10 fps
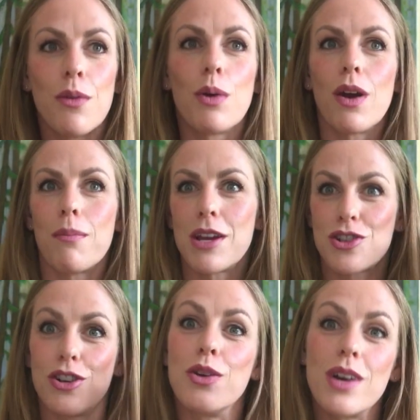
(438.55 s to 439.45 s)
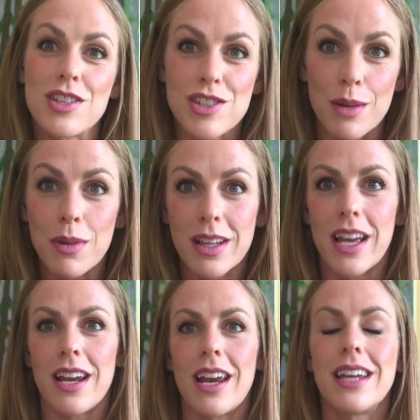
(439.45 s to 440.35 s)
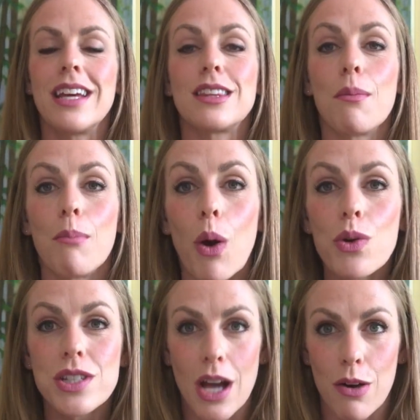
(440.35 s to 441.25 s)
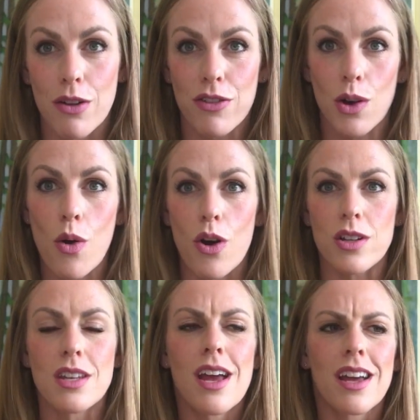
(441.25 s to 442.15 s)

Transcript: We want to make sure you assimilate it and get the most out of the course.